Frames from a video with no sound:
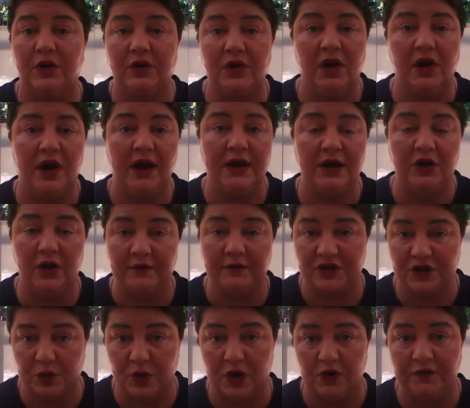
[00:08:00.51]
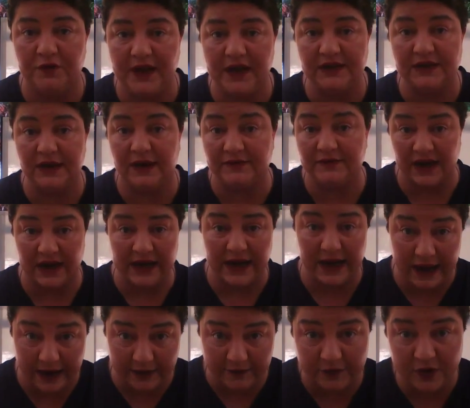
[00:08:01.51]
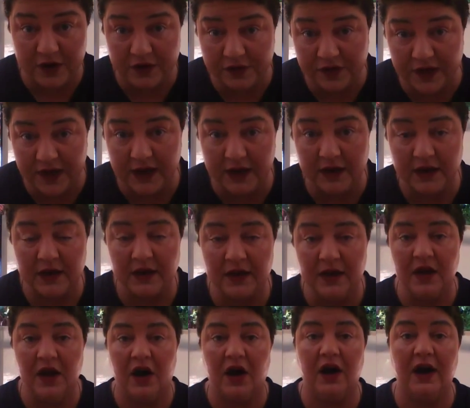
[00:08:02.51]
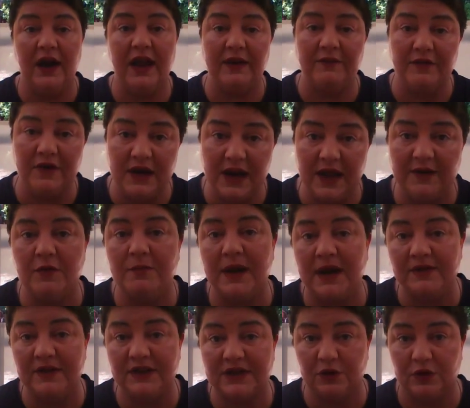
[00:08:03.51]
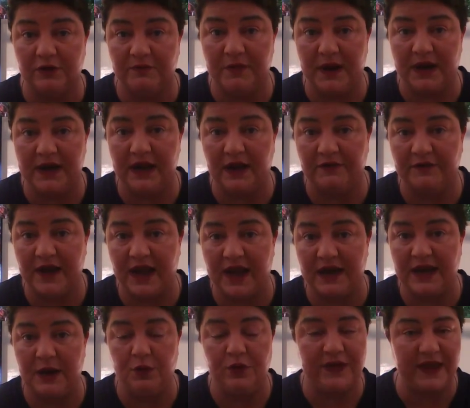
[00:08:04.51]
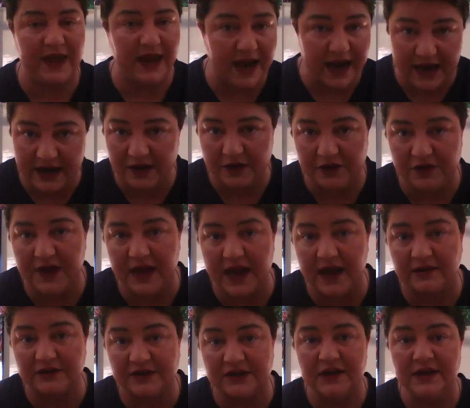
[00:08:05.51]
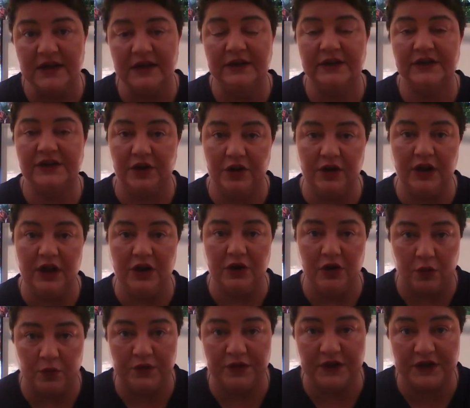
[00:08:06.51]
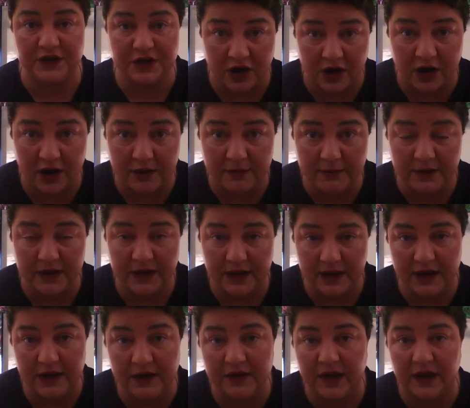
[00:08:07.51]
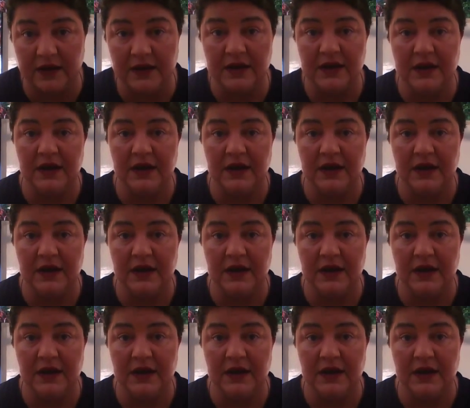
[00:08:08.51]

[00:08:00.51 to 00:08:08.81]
online in over 12 years, and I've done everything. I have never made the sort of money I've had here with anything else, certainly not with the time either,